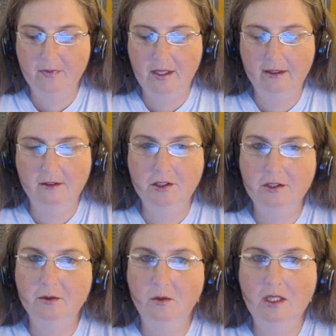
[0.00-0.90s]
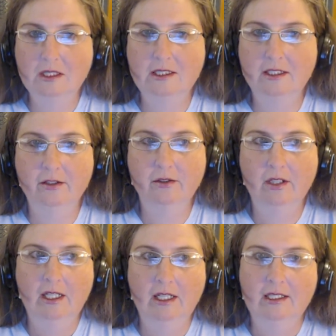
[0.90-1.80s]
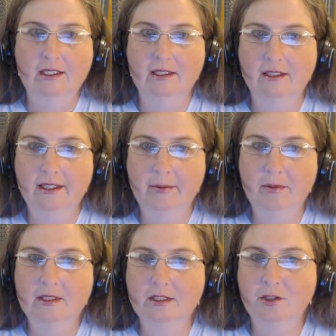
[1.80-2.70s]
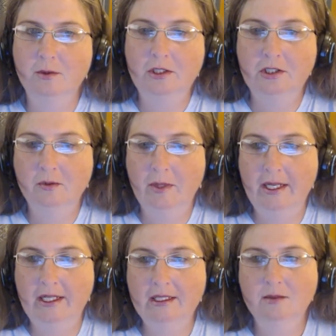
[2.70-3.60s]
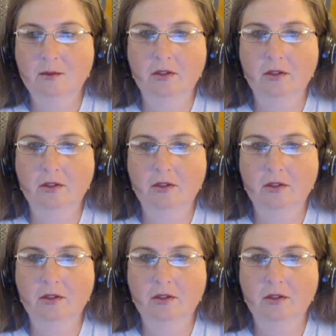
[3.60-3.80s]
do you want to keep the situation the way it is,